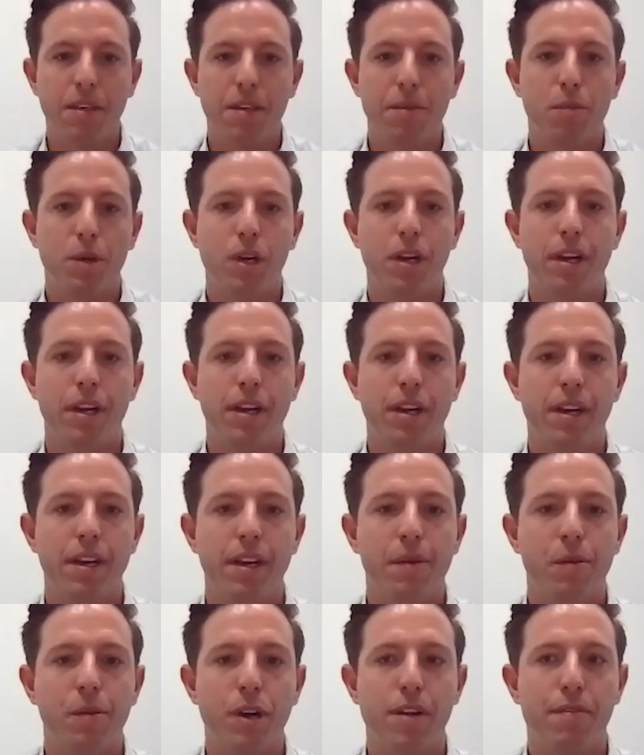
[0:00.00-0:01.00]
when
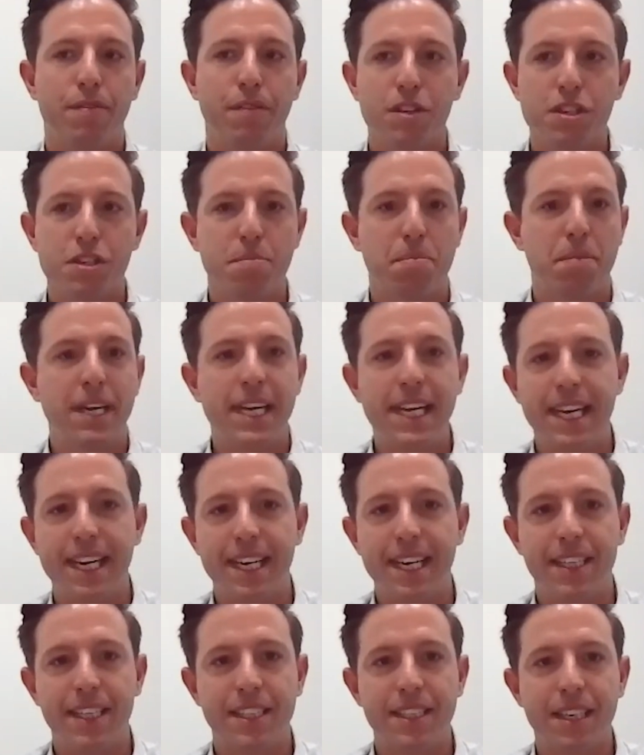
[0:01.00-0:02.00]
it first
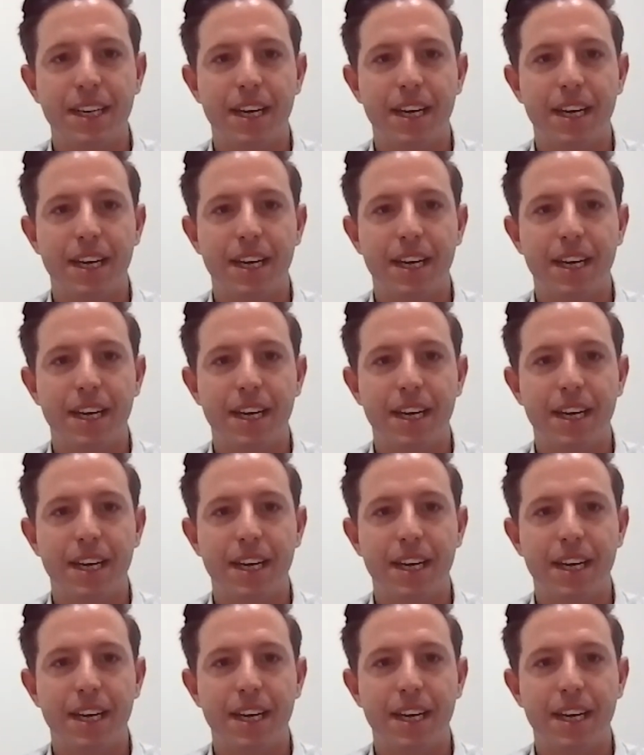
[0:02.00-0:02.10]
peaked,